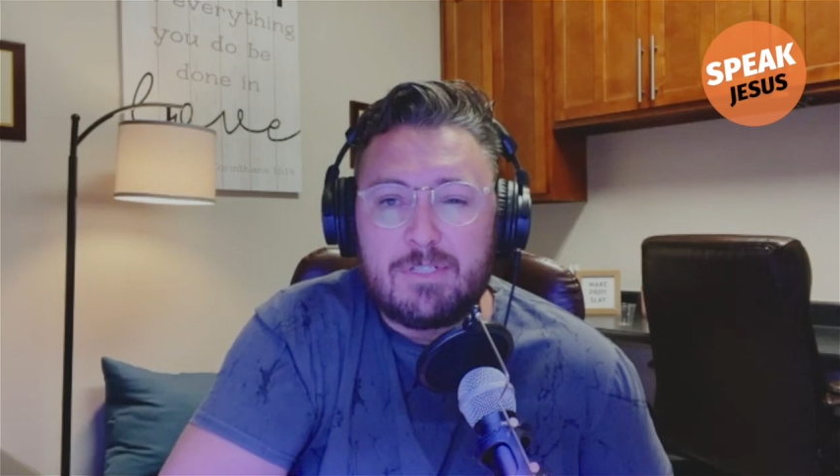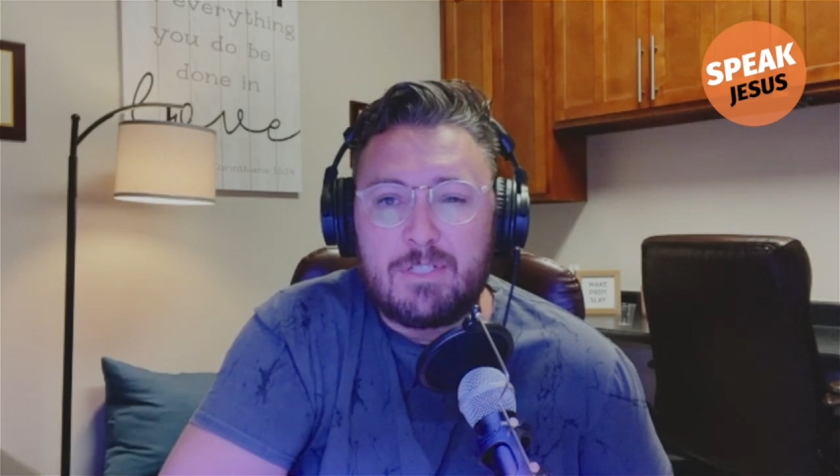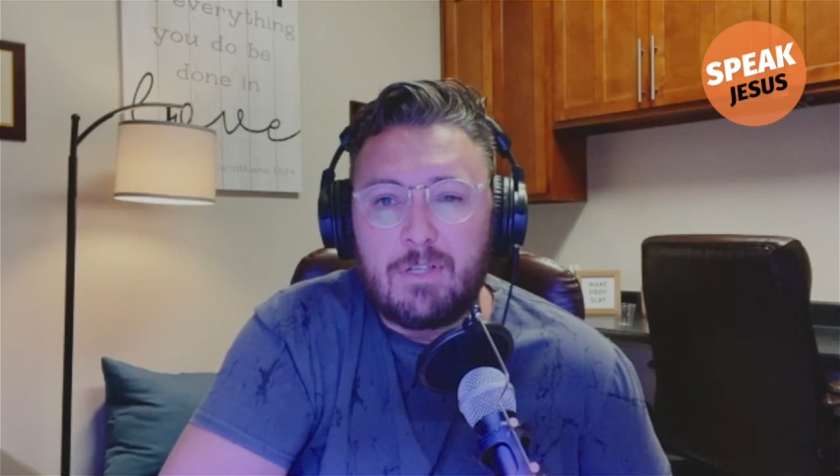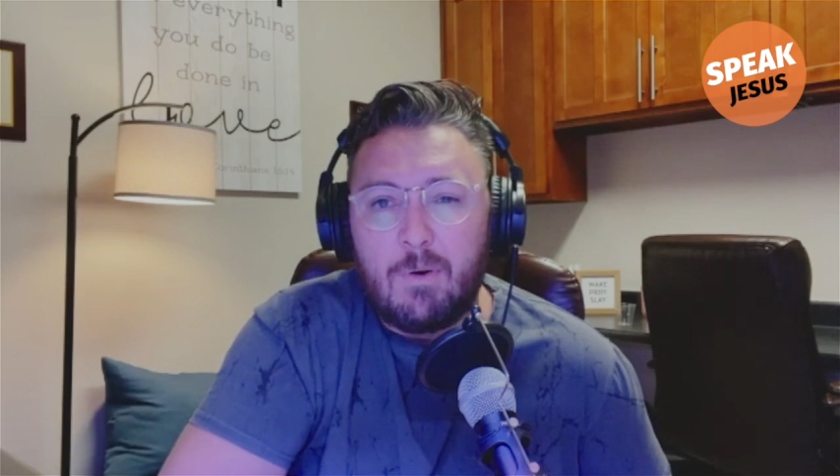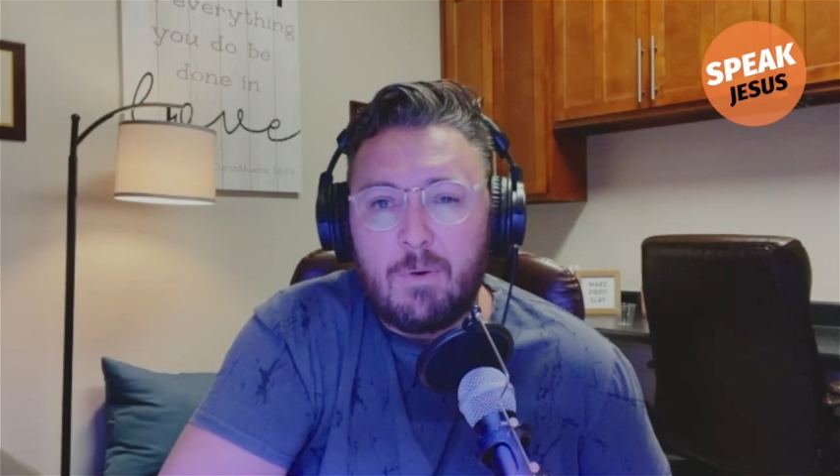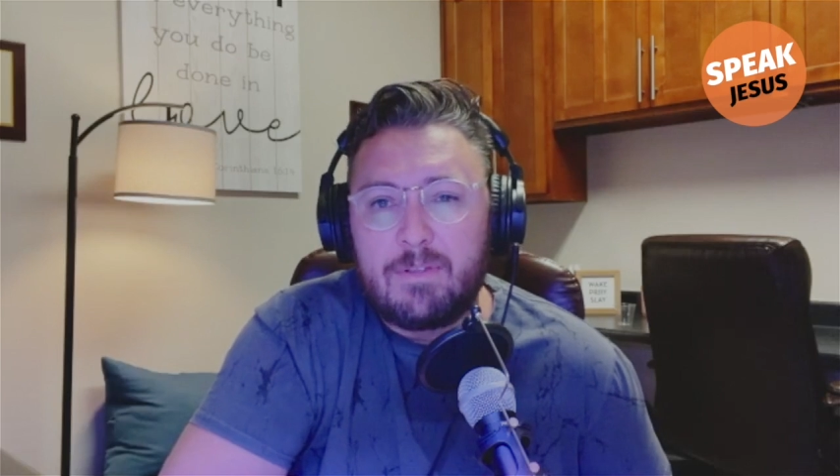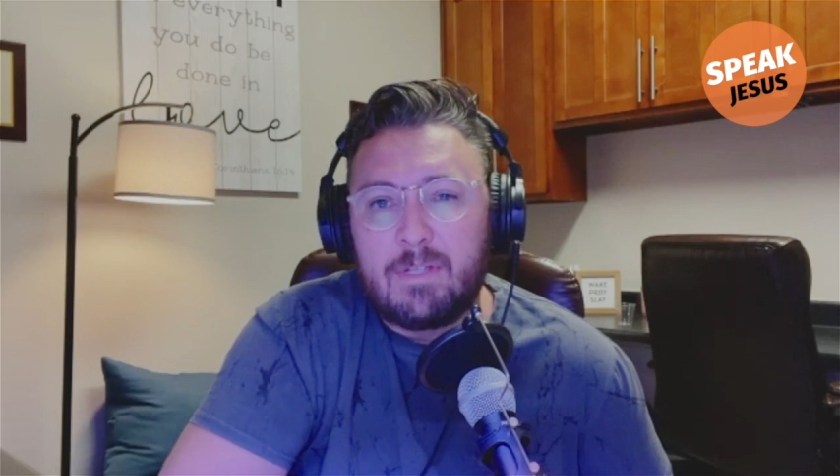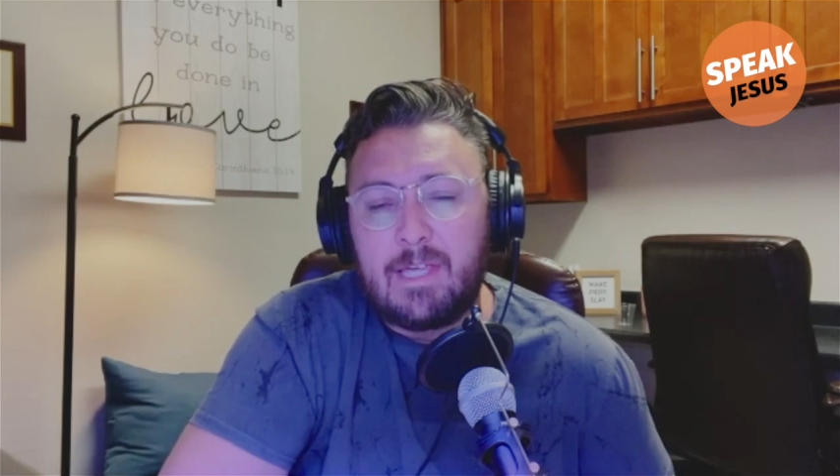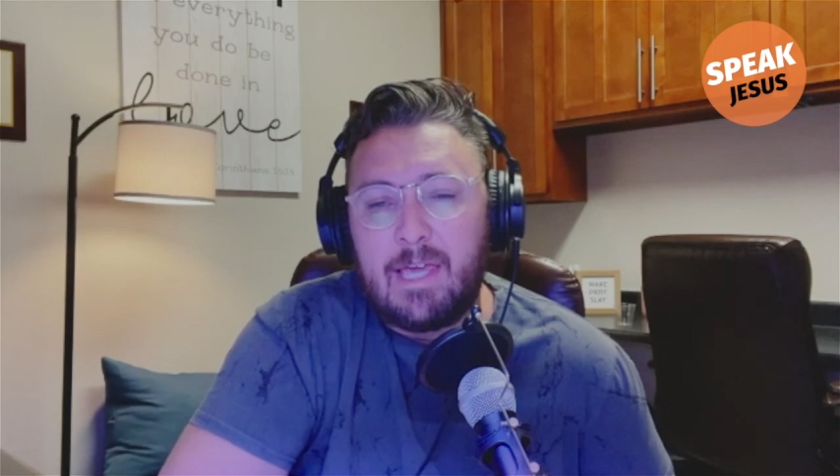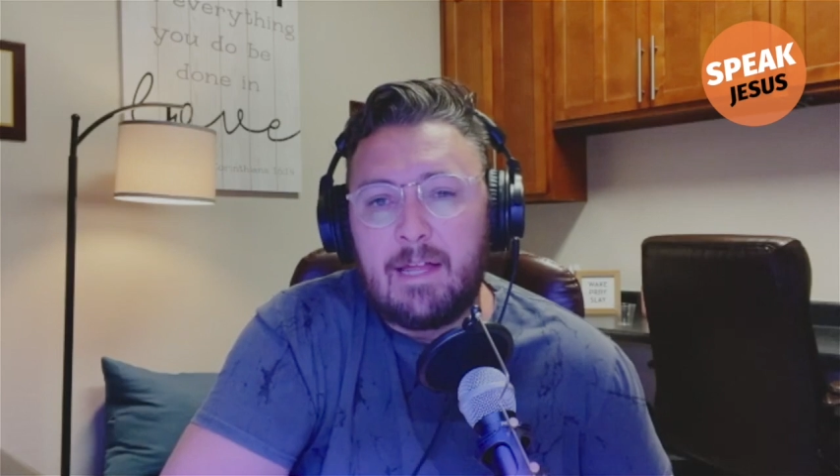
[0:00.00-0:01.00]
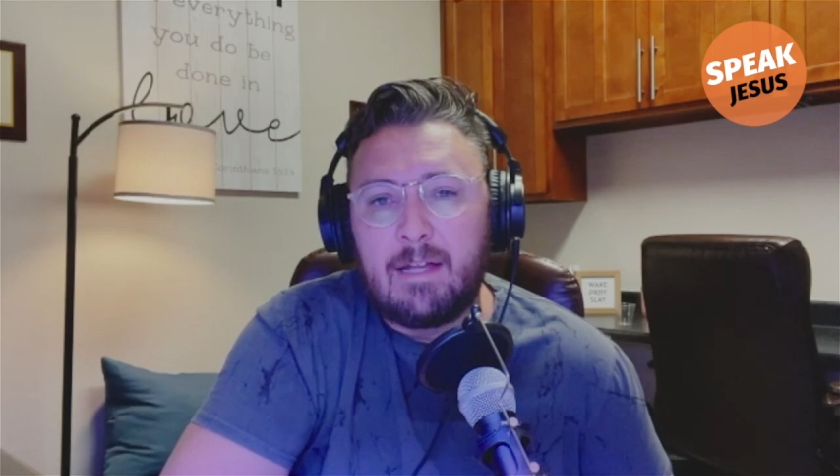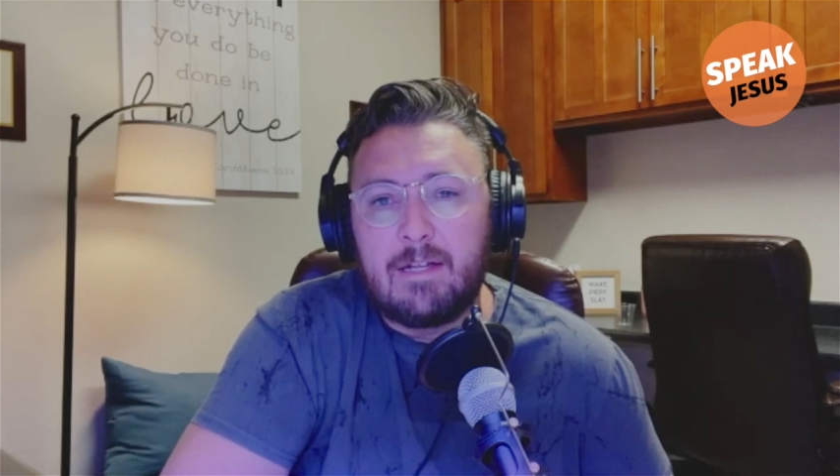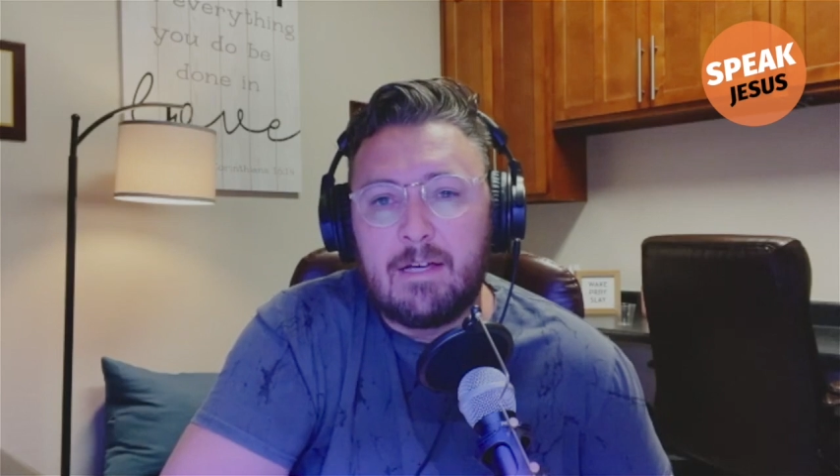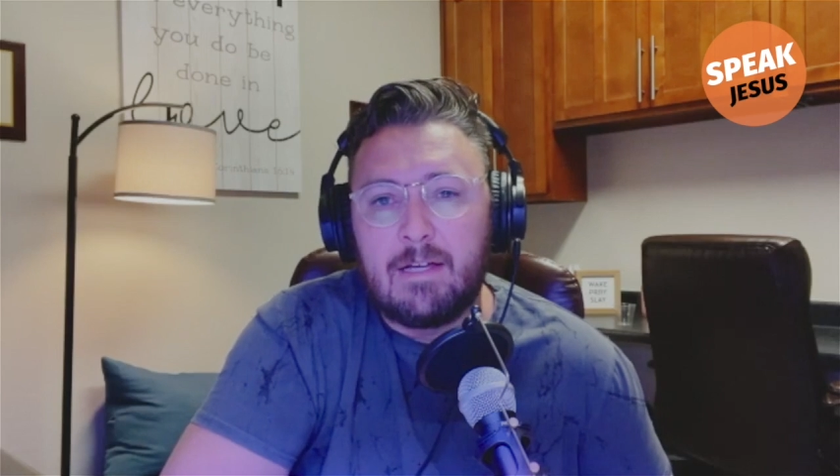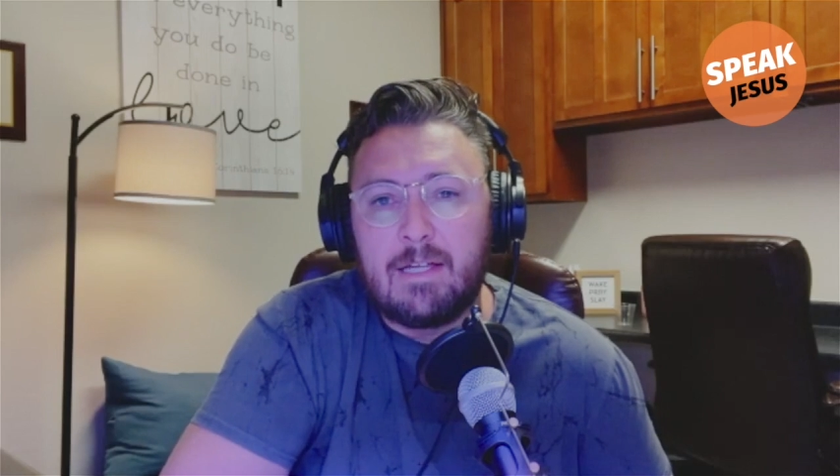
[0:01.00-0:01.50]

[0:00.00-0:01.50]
to the north in Canada